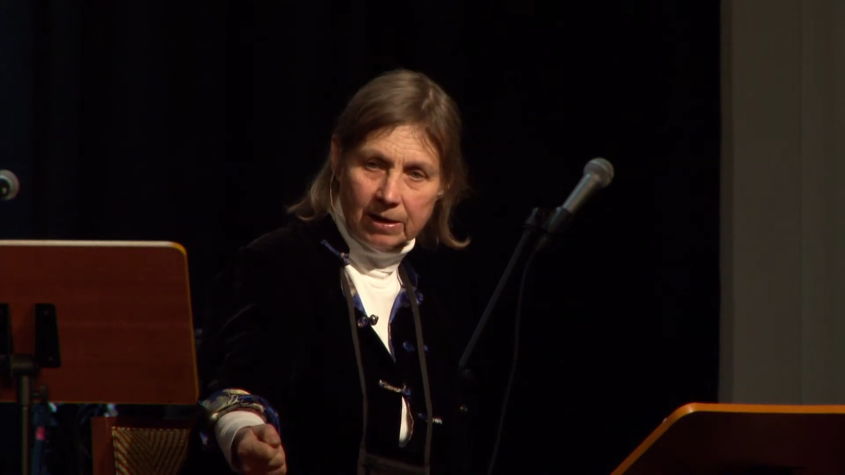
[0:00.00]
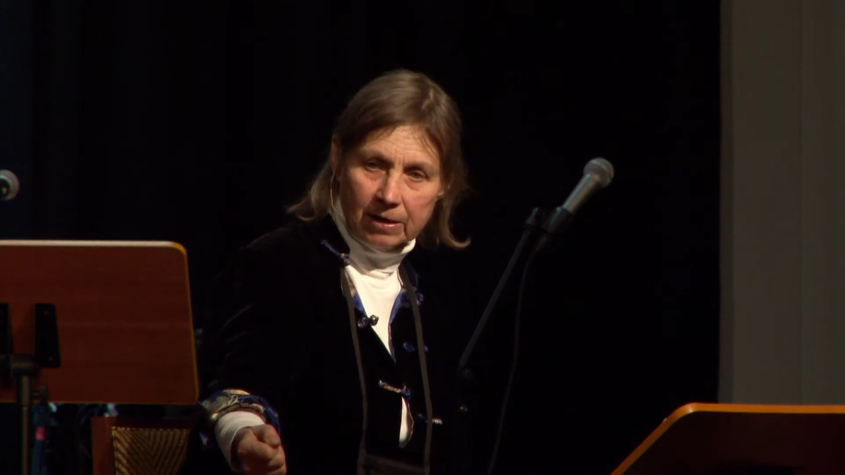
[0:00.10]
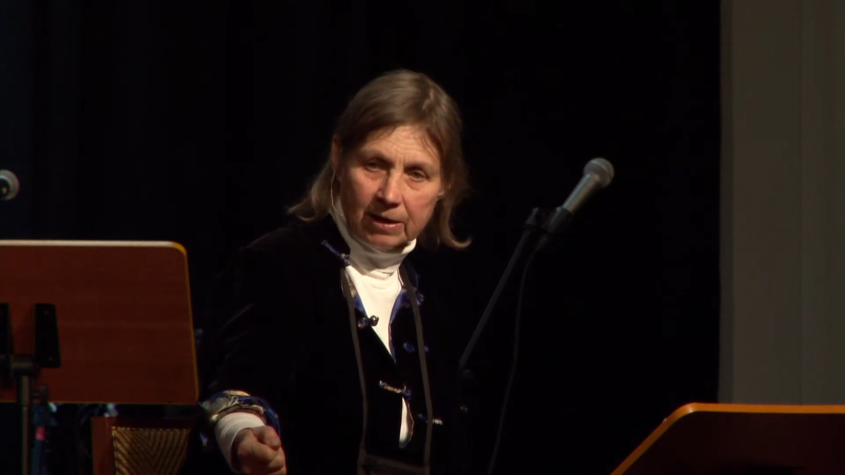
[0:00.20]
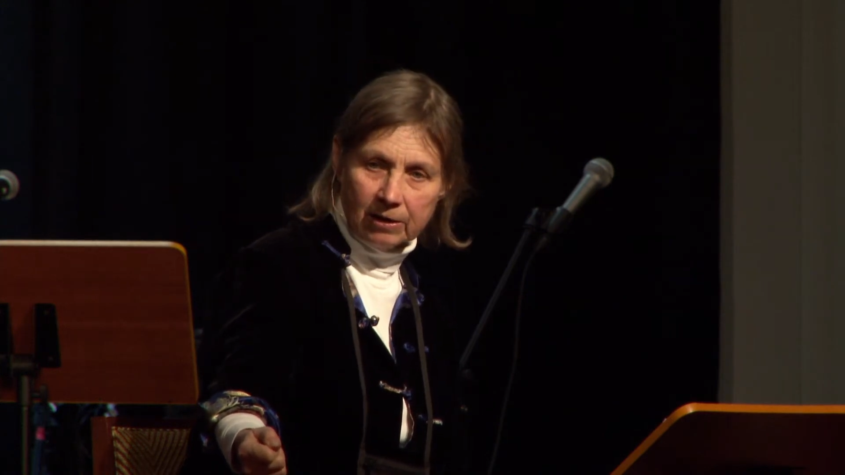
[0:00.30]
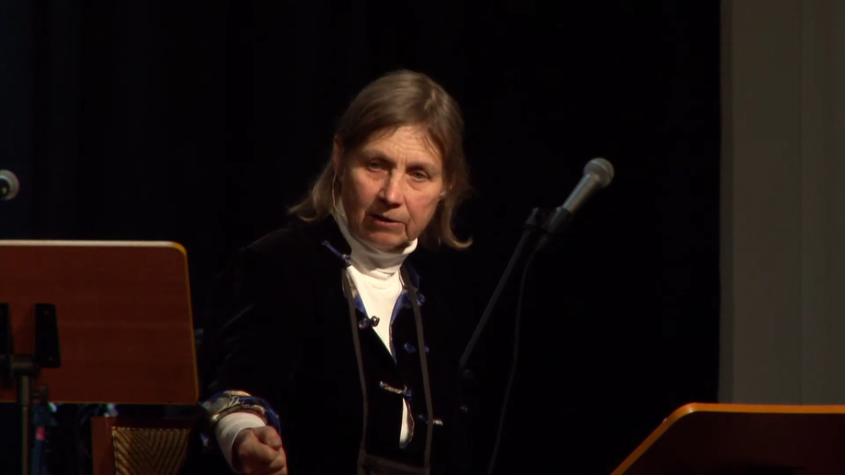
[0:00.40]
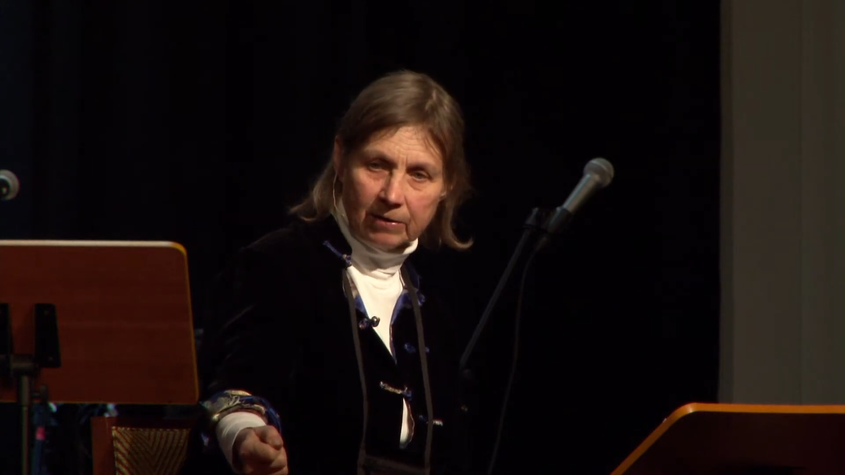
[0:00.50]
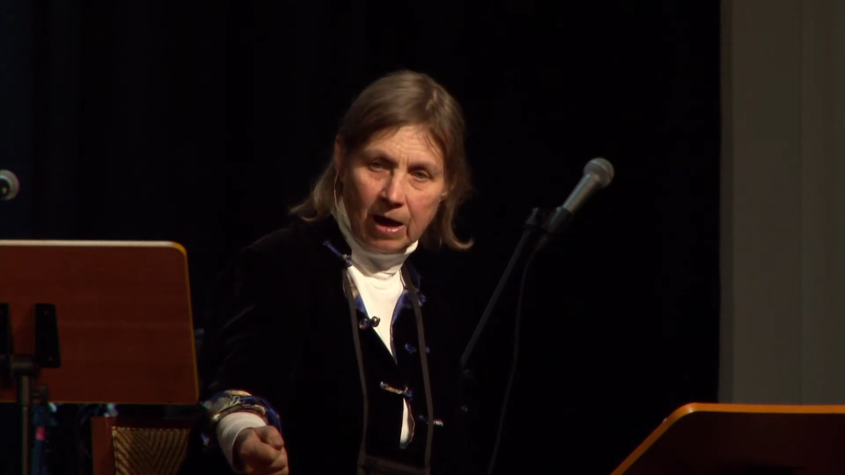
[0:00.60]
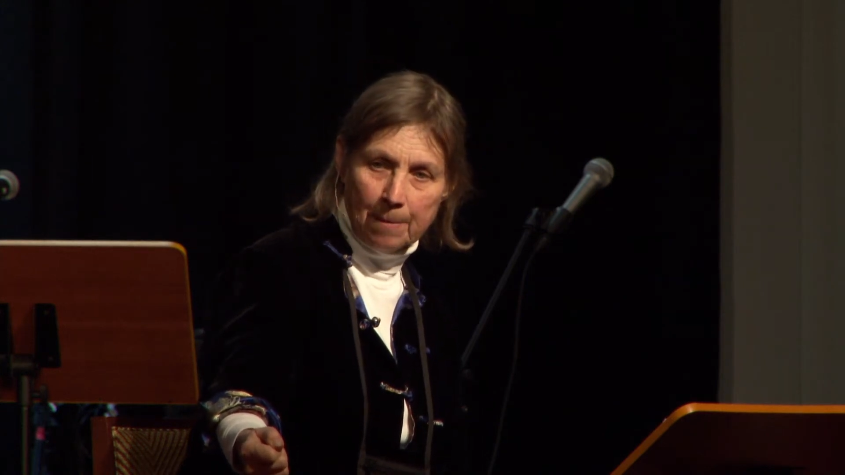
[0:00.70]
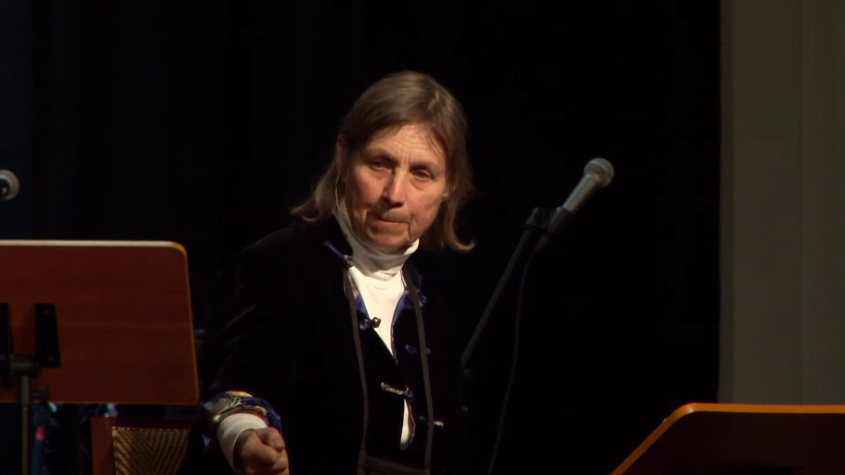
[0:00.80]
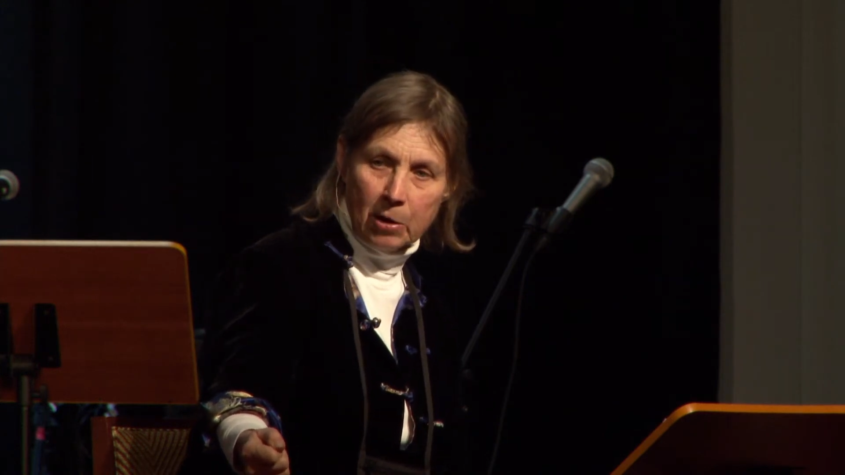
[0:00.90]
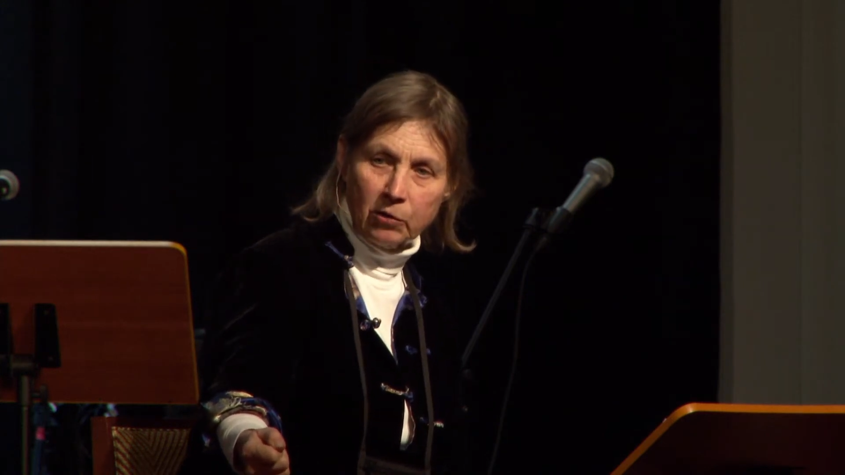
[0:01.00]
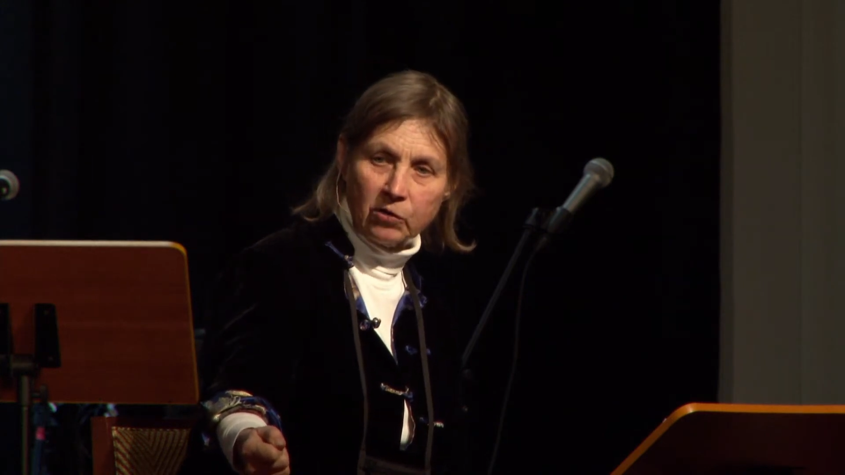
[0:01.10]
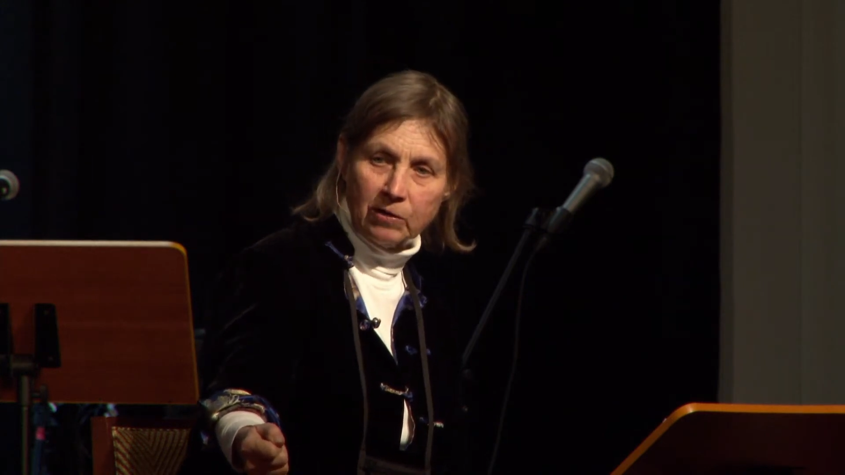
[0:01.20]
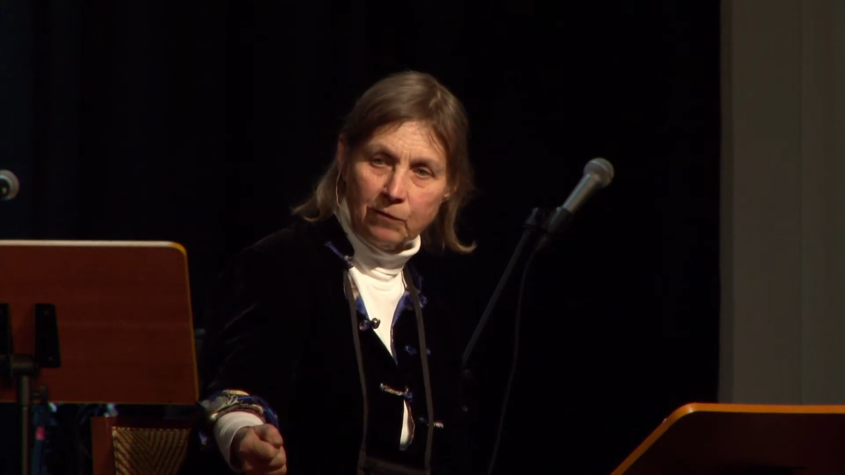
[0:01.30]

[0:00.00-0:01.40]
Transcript: that the opposing